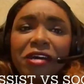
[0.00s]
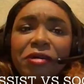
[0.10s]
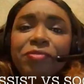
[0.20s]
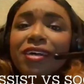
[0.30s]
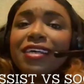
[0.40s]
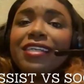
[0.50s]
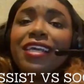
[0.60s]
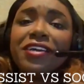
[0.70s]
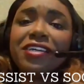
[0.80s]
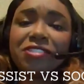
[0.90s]
But
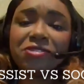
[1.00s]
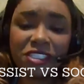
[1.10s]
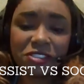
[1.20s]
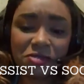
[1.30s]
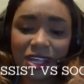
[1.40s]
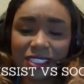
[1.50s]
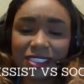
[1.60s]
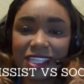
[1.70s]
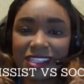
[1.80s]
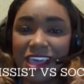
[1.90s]
here's the reason why I said